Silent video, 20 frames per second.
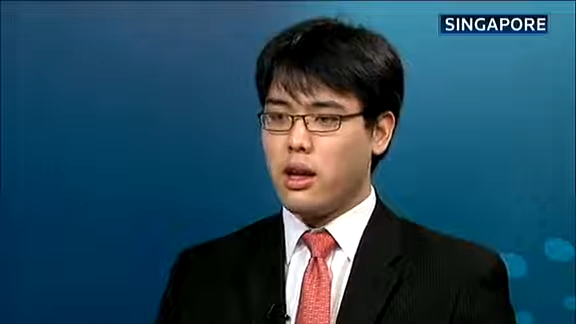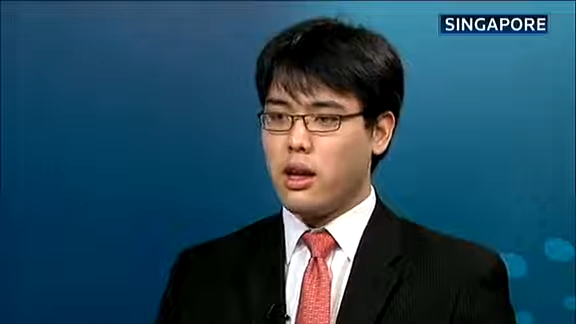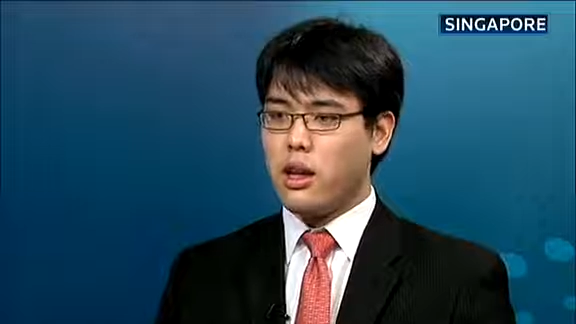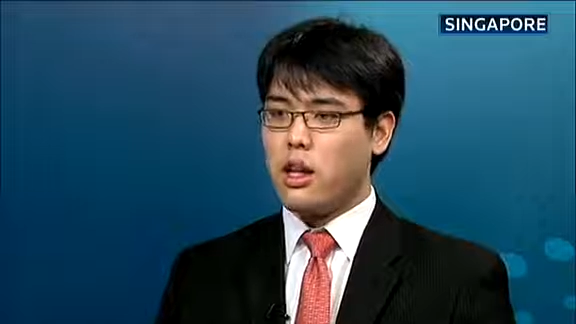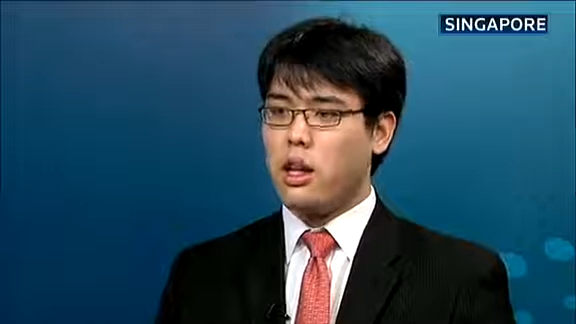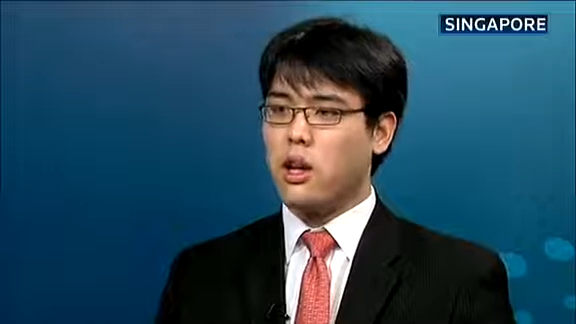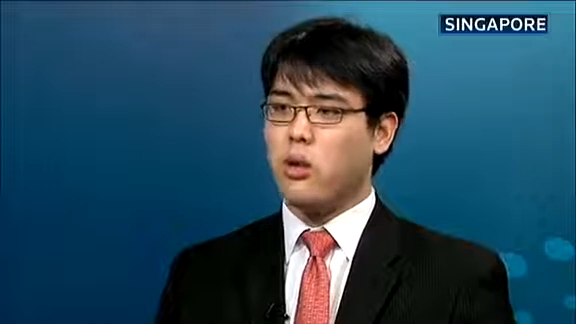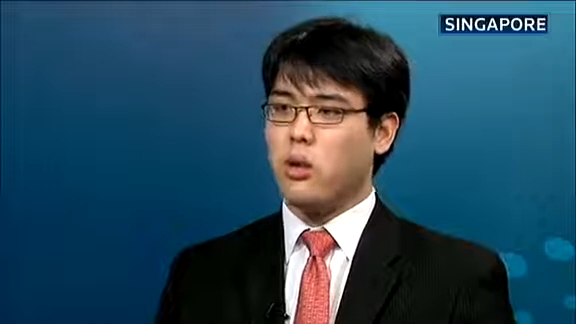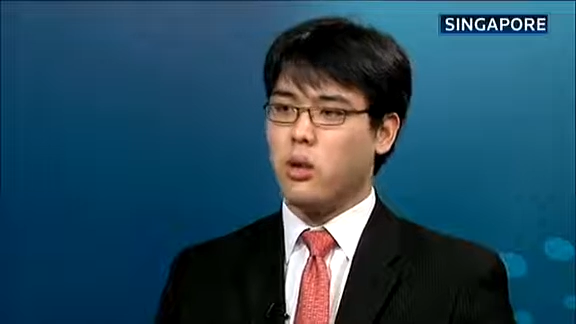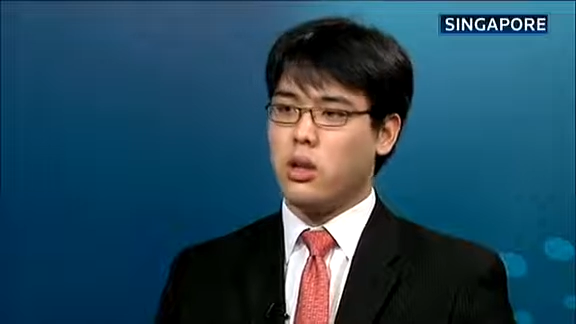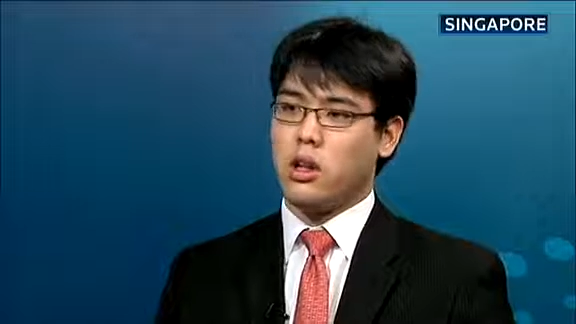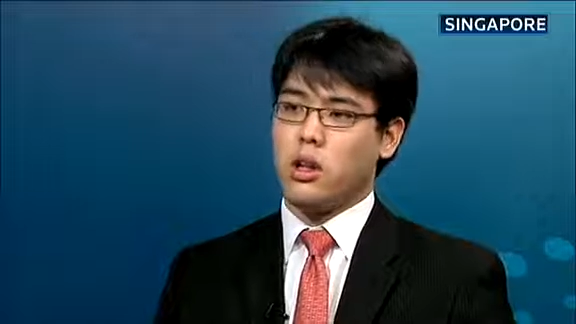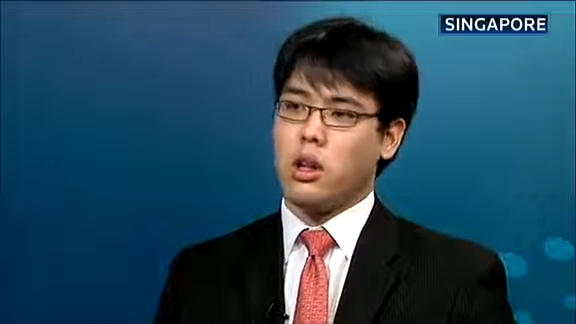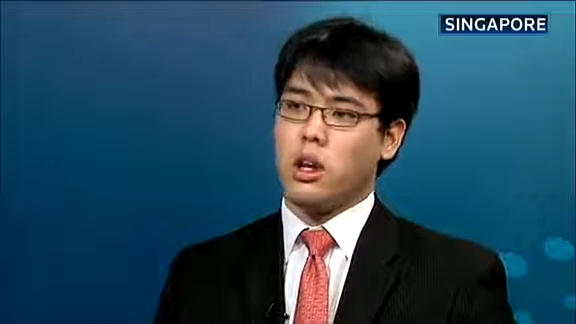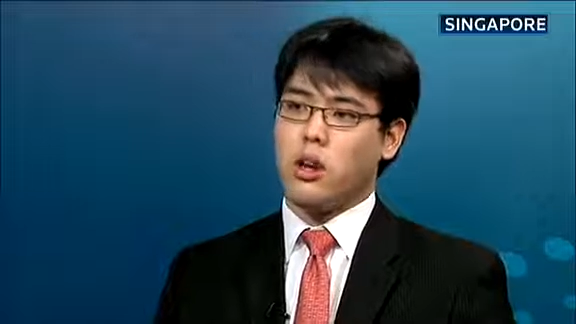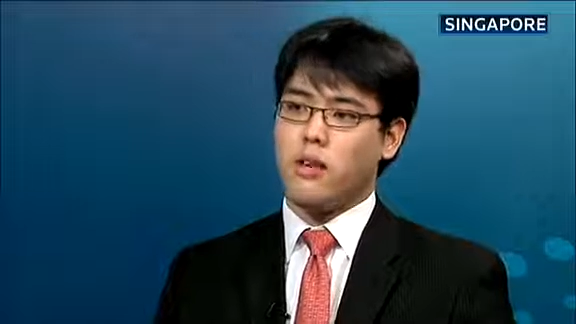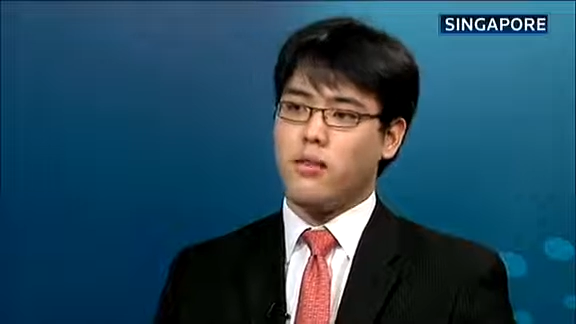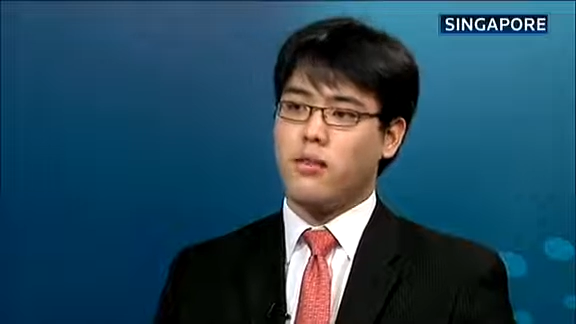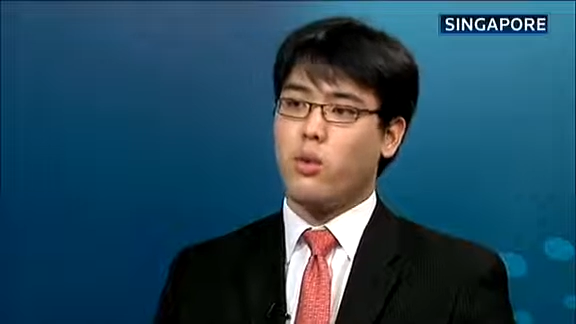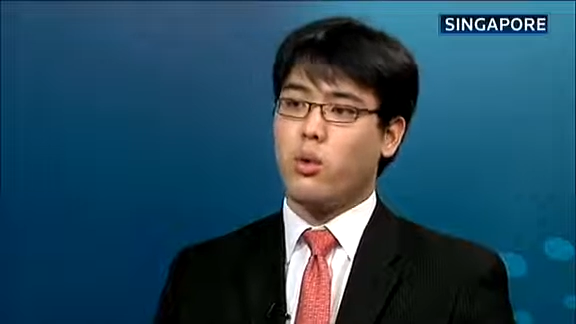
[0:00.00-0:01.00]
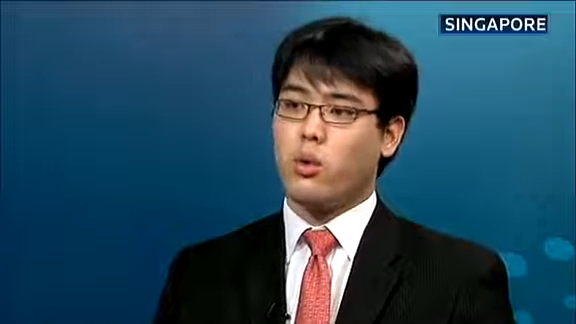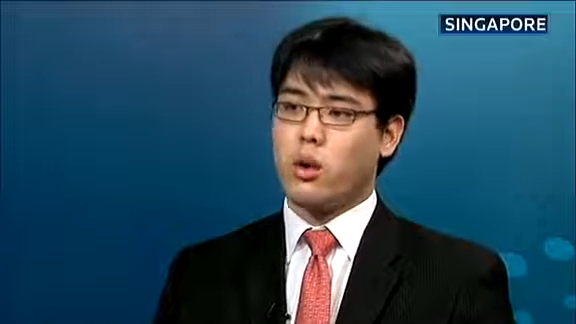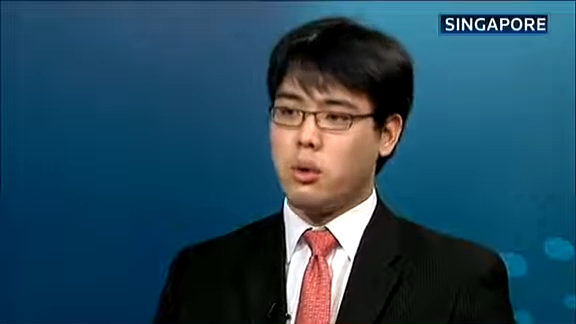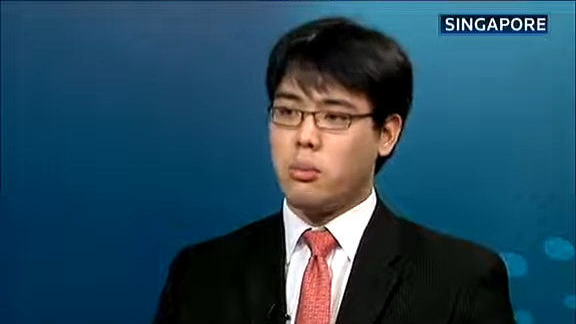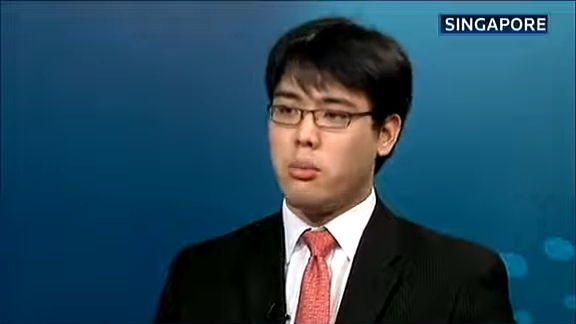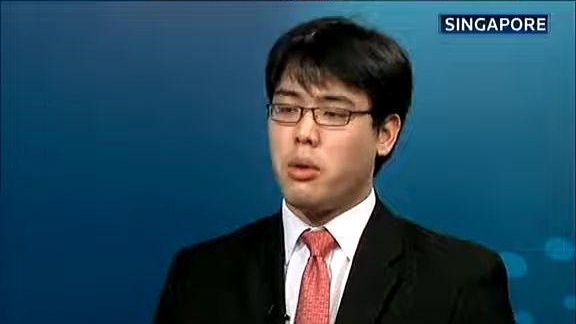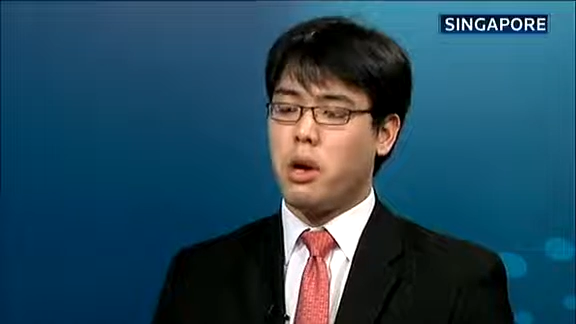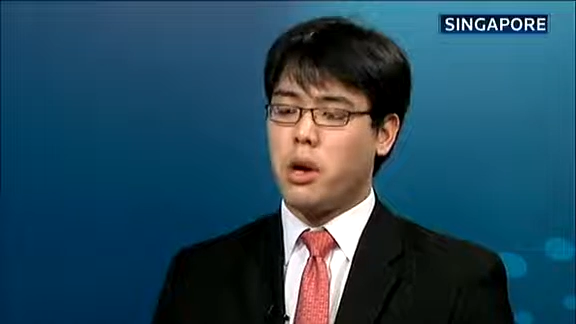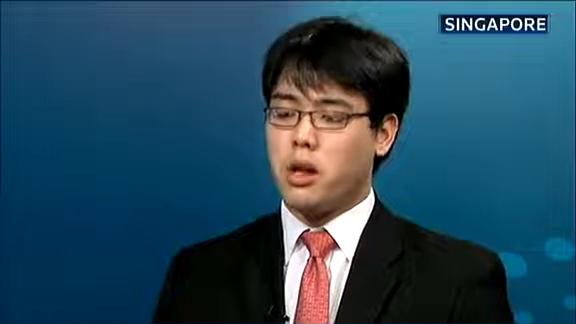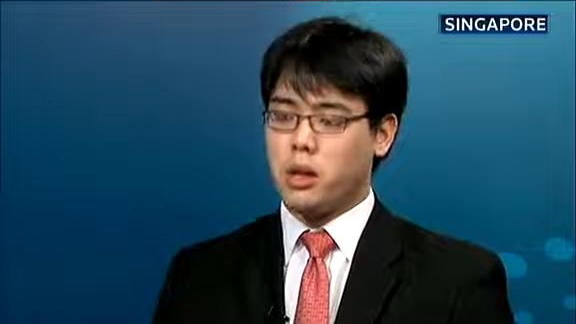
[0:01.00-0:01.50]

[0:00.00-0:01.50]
inherently a foreign